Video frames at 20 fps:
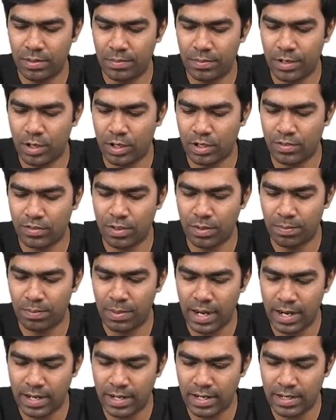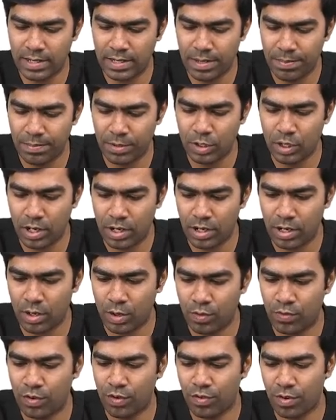because of the blunted sympathioadrenal
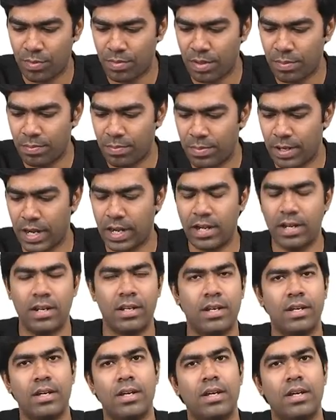outflow from the brain.